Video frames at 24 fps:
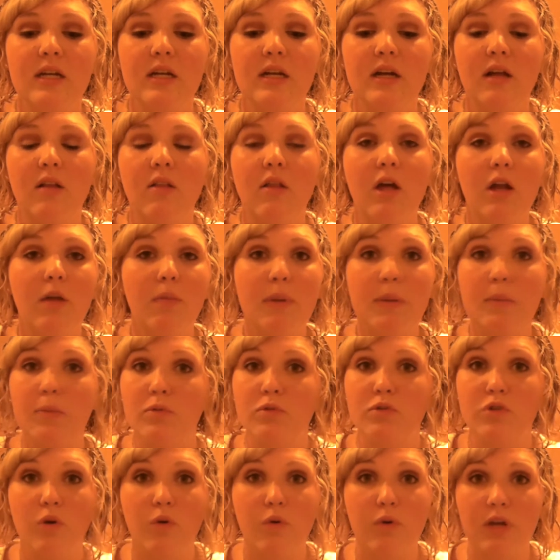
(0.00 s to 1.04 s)
a lot of people
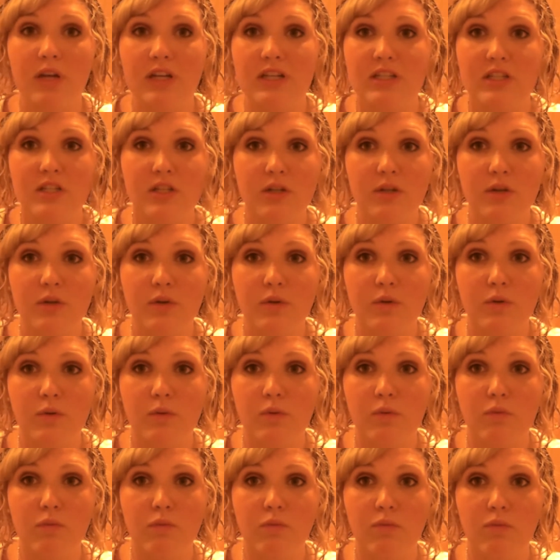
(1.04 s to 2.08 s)
don't get to
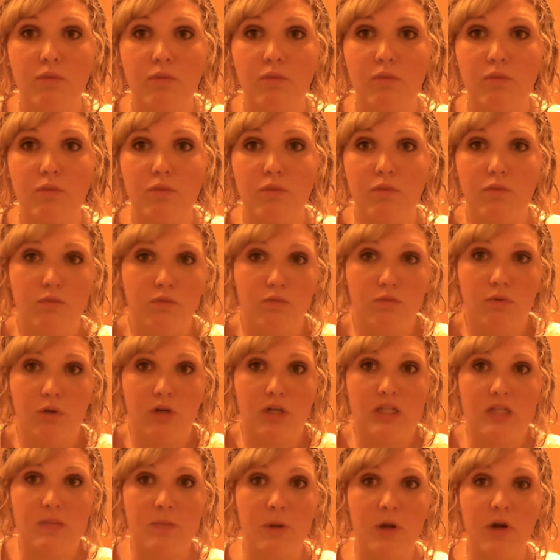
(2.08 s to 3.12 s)

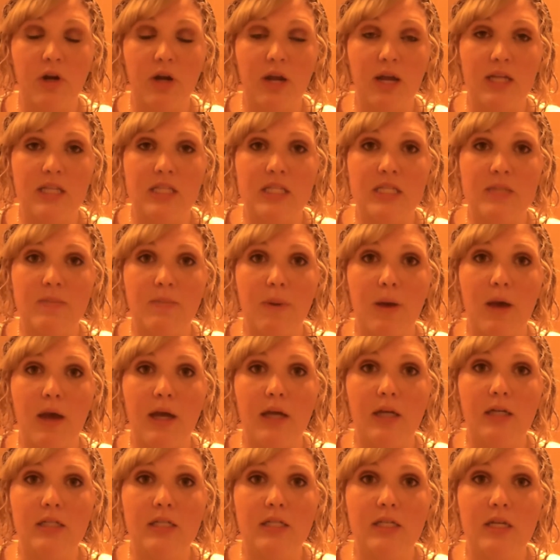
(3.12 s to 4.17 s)
experience,
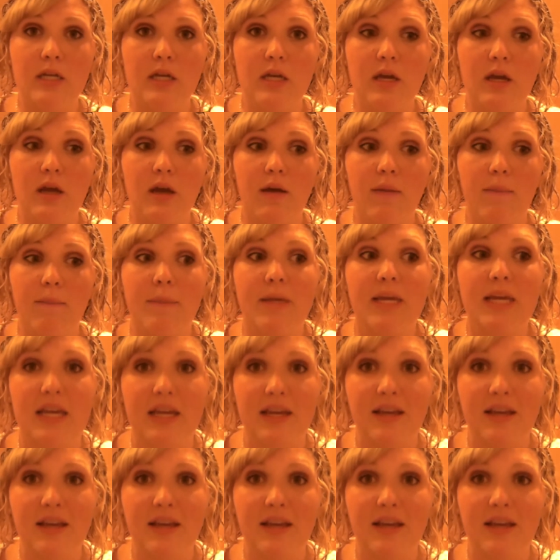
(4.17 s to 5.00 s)
but me